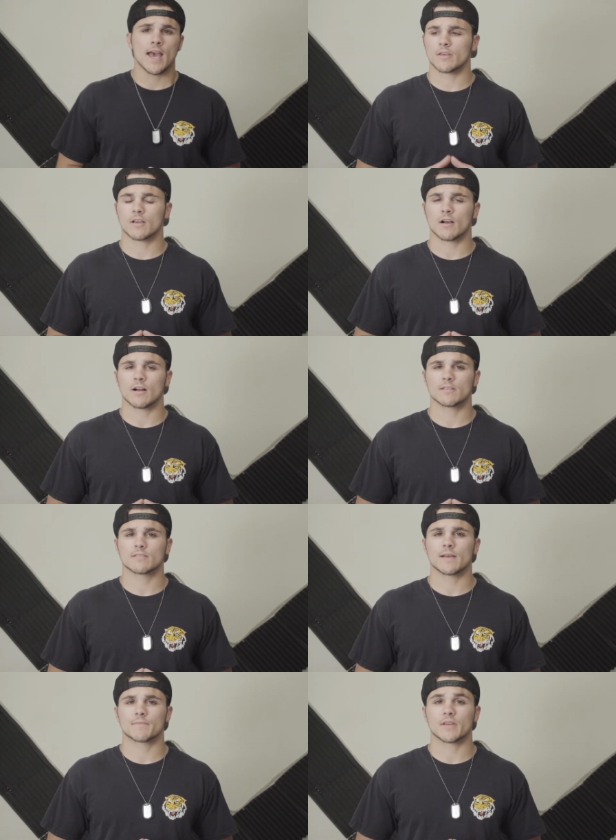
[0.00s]
The
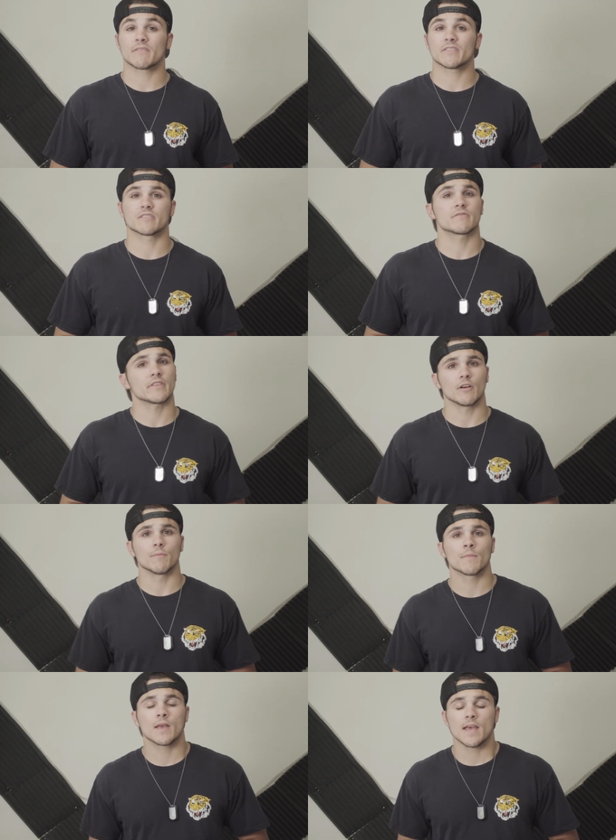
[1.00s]
concept of this
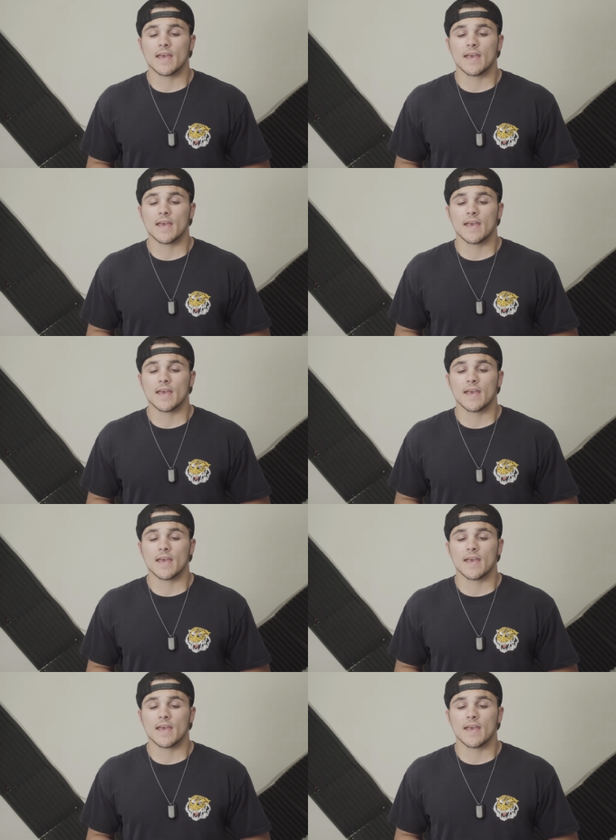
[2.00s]
film